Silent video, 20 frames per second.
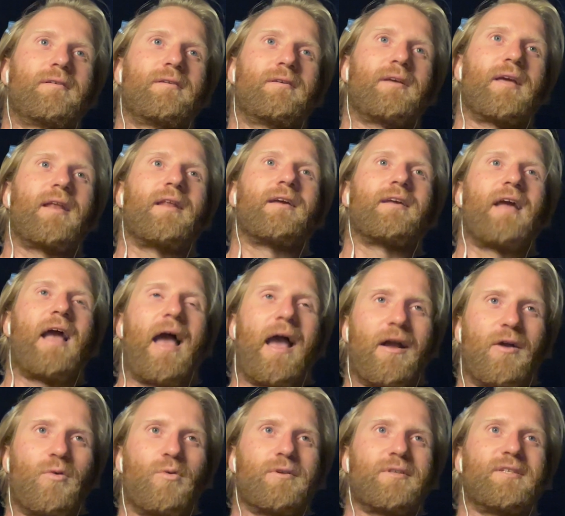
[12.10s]
getting
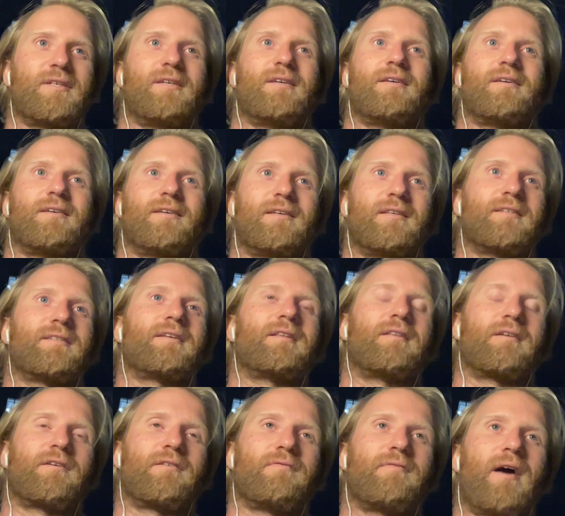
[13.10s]
equity in
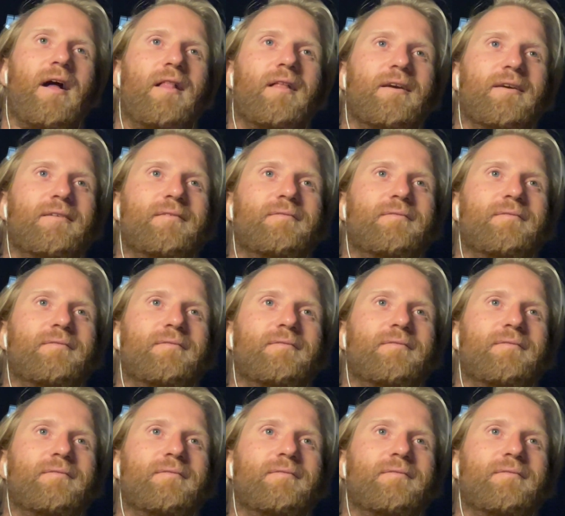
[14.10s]
Silicon Valley.